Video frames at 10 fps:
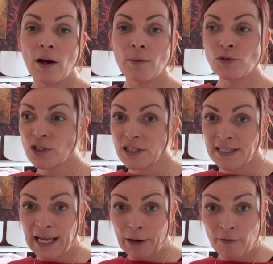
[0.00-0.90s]
Just to
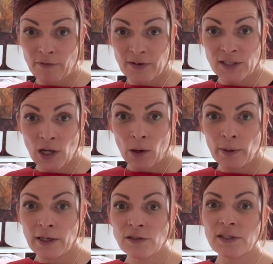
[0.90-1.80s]
see how everything's
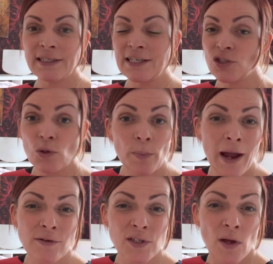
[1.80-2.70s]
going. Do they need to do a
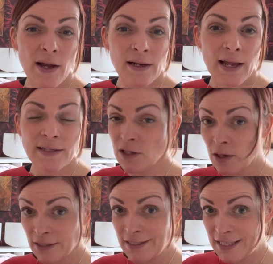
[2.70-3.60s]
parasite cleanse,
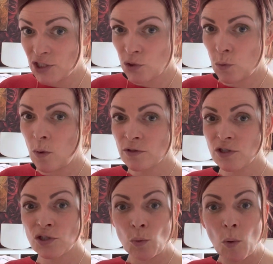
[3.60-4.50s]
like an additional one
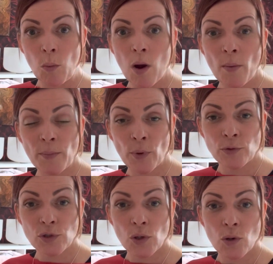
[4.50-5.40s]
to the normal worming
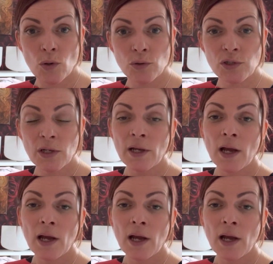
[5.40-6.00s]
protocols?